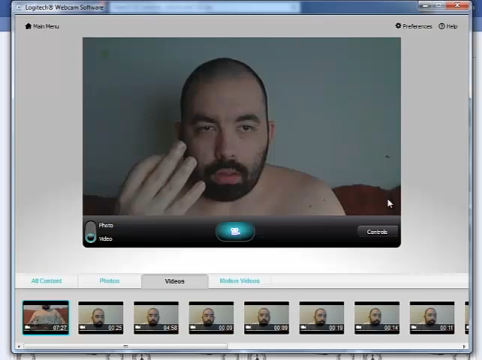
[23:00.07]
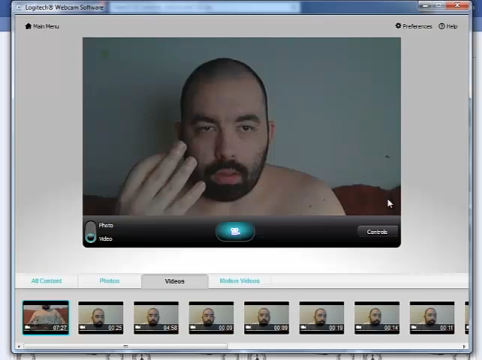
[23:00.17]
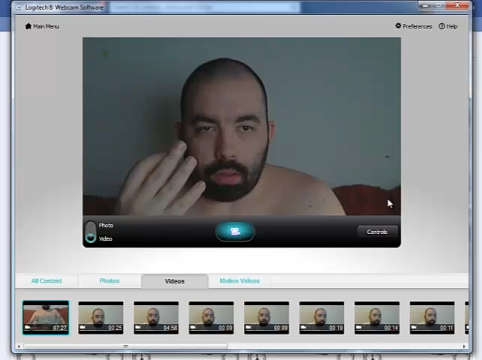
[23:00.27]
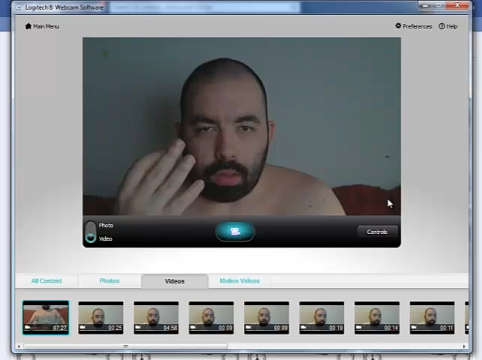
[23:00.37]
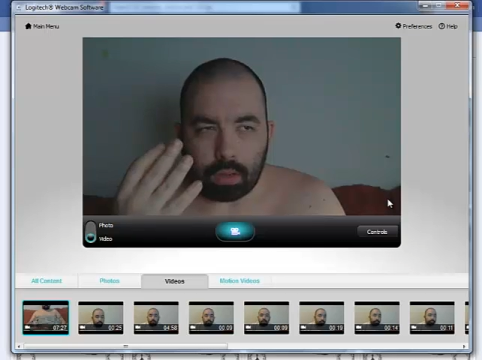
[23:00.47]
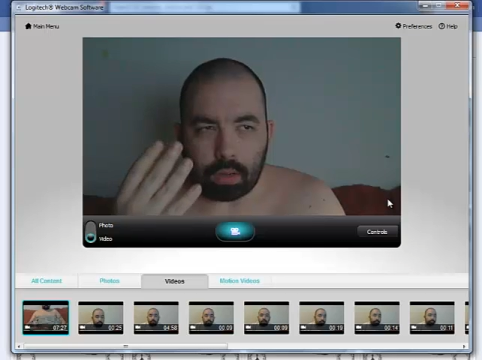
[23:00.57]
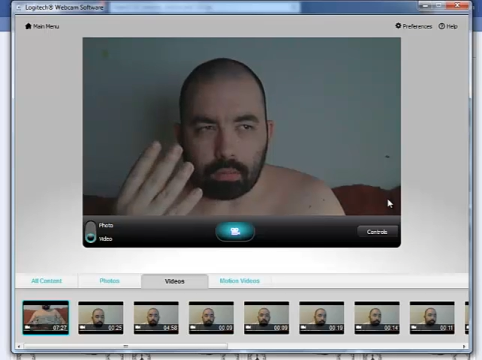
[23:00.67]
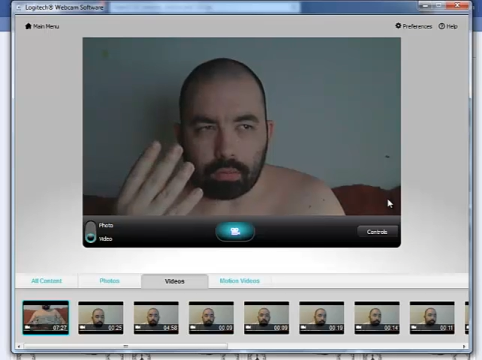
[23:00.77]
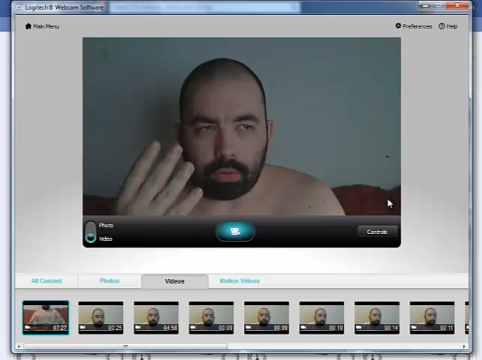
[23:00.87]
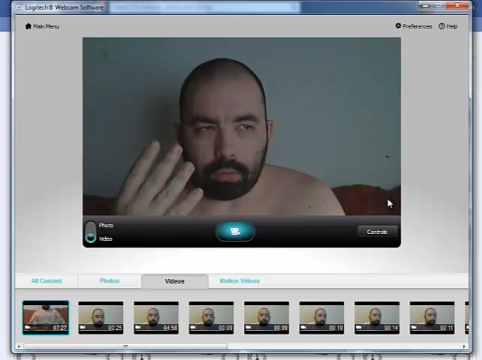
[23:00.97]
And I'm
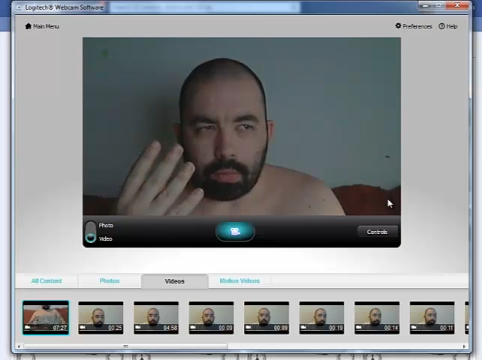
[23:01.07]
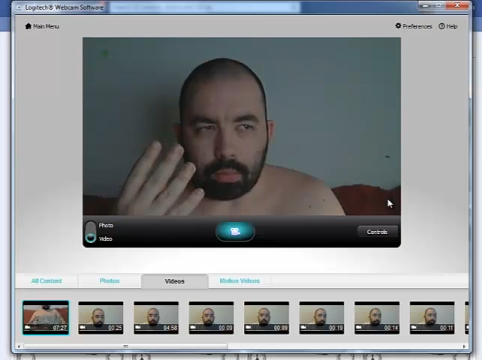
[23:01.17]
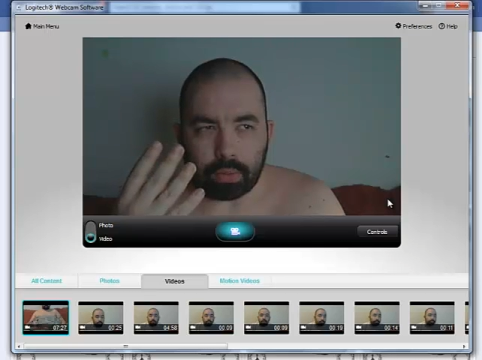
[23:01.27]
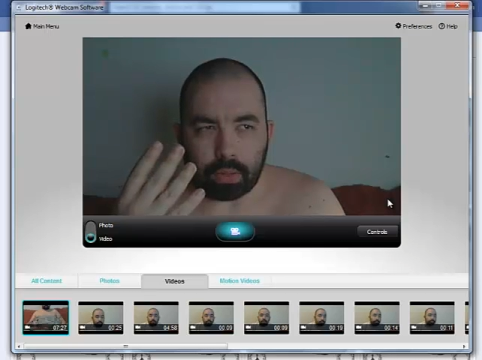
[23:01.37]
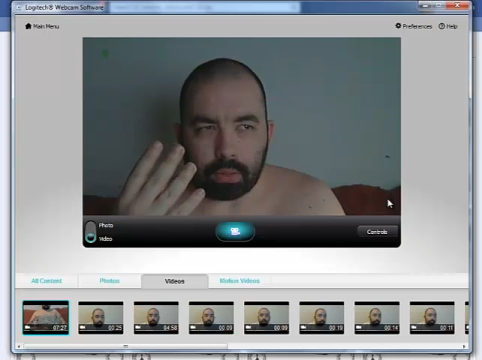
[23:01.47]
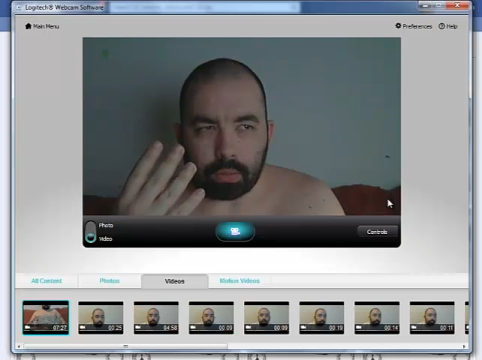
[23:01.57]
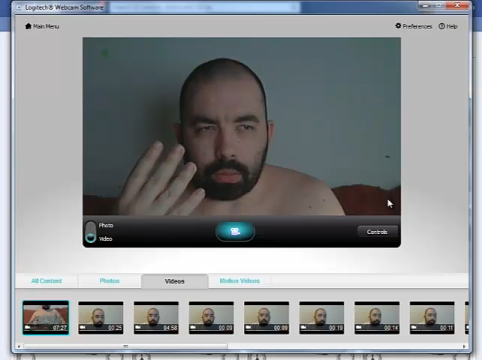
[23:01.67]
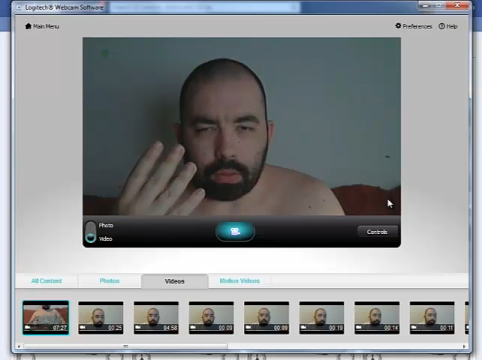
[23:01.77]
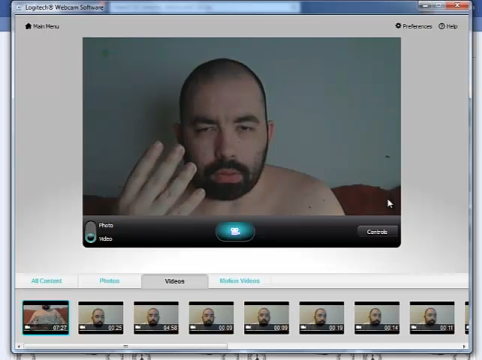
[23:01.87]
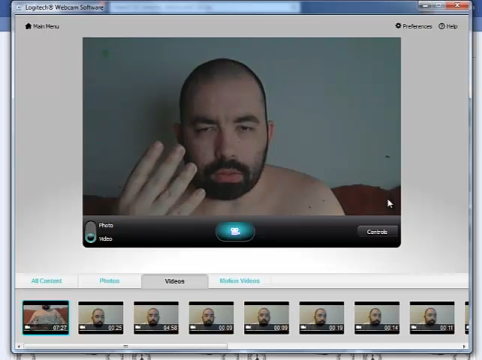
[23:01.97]
trying to remember what the other
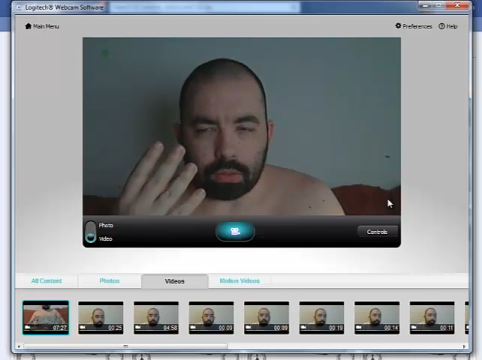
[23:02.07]
one was.